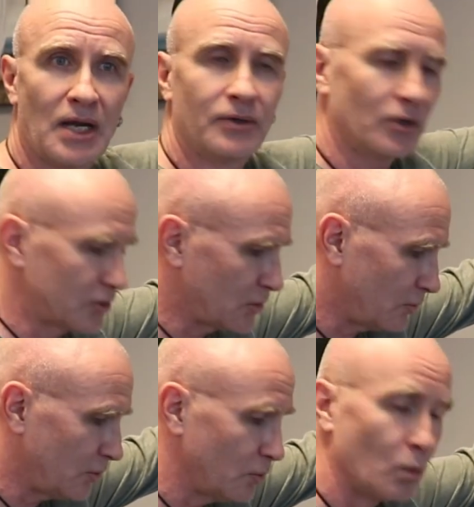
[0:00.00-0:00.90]
and
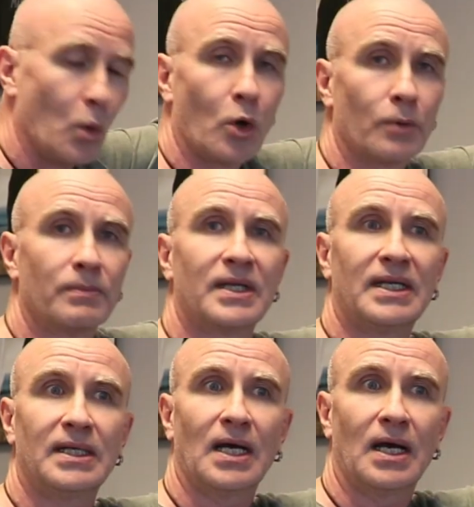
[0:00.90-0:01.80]
also you warm
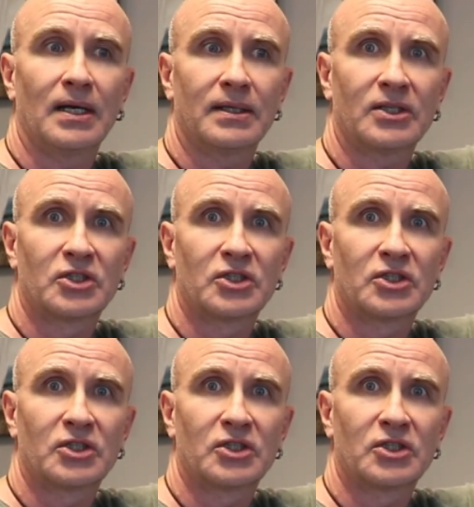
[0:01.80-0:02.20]
the